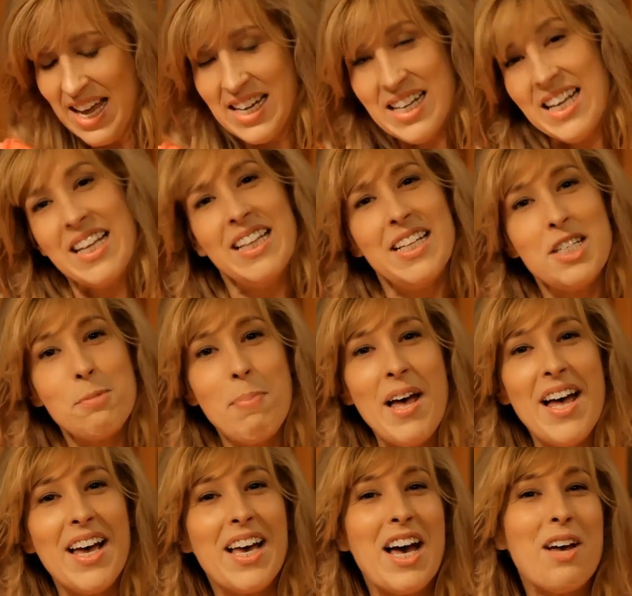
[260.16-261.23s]
And in this
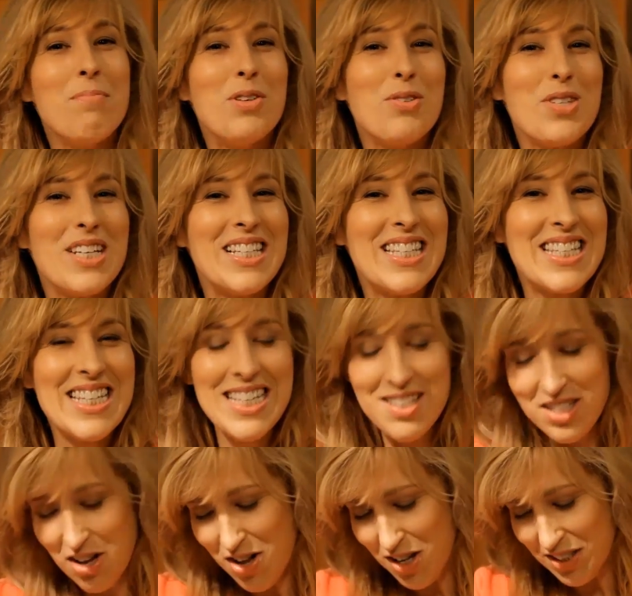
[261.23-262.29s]
bag, I'm using sea
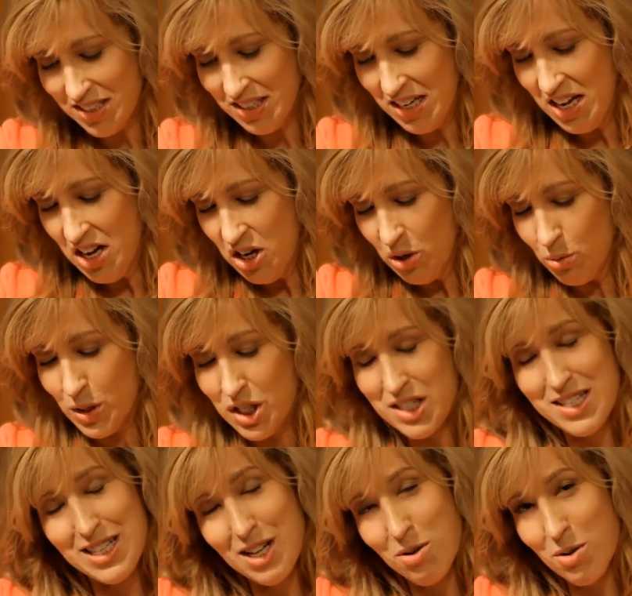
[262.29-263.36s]
salt, which
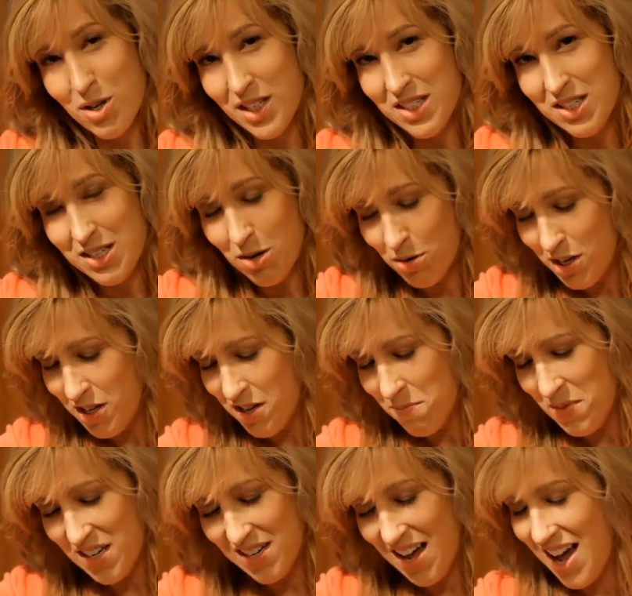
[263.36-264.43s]
is lower in sodium
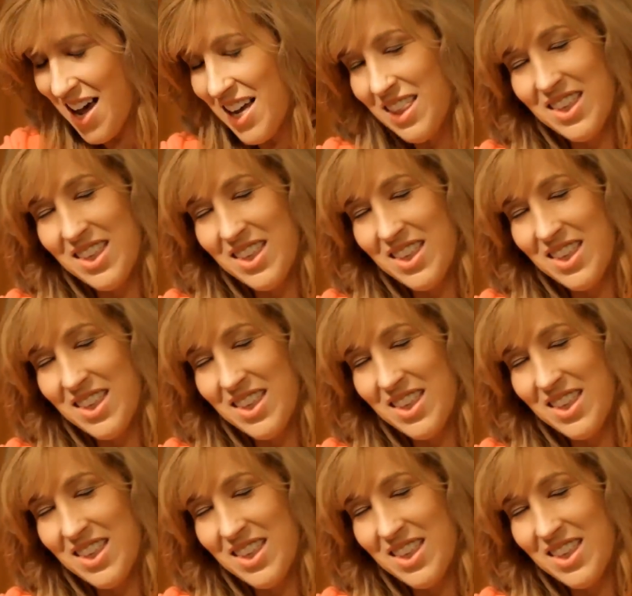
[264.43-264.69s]
and I